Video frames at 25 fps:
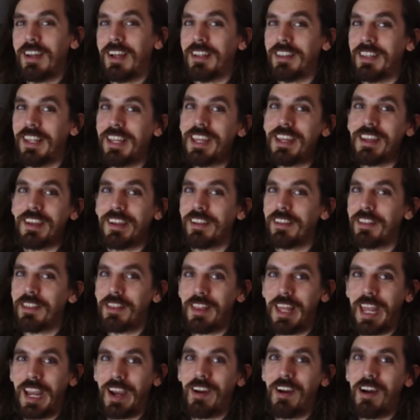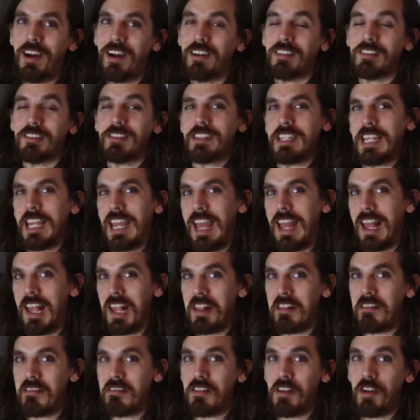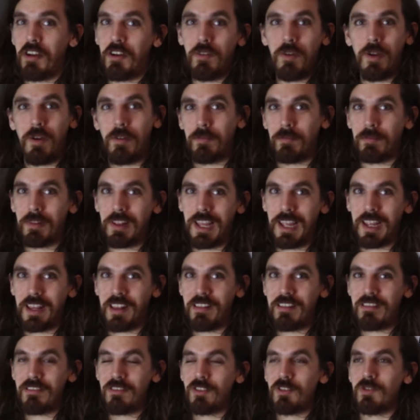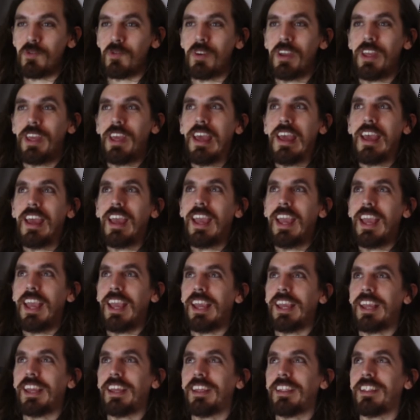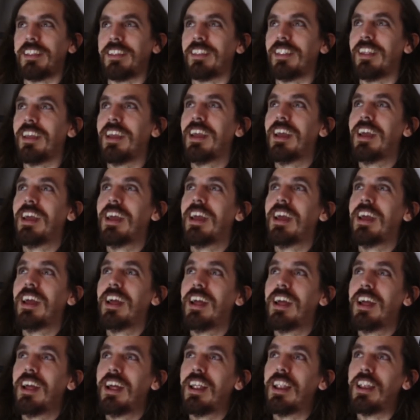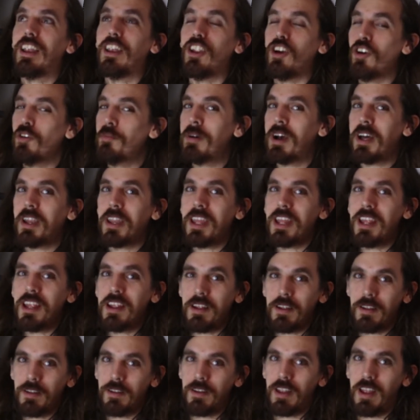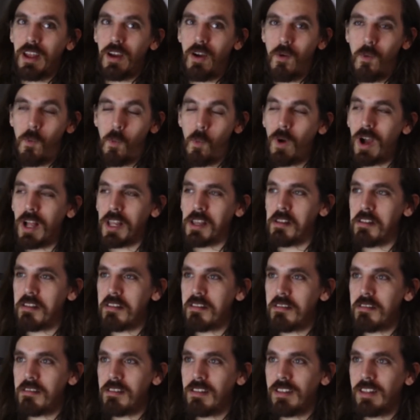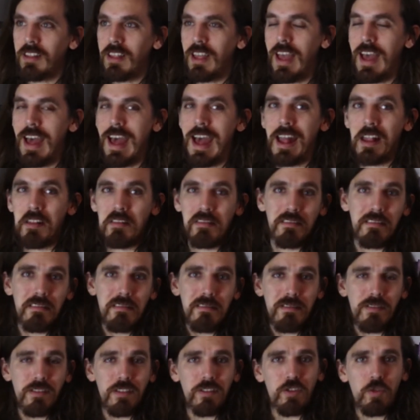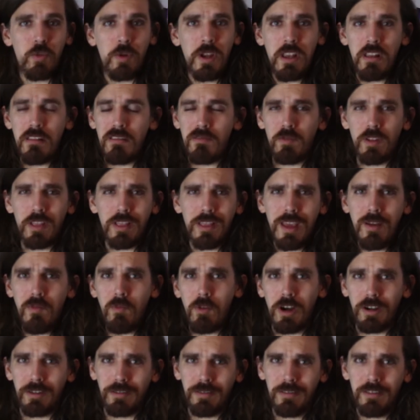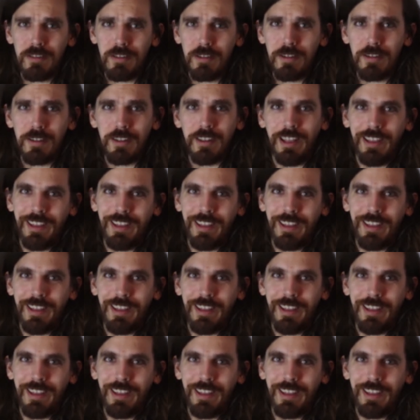Alia, their aunt, has her own plans too. And nobody once asks the twins what they want.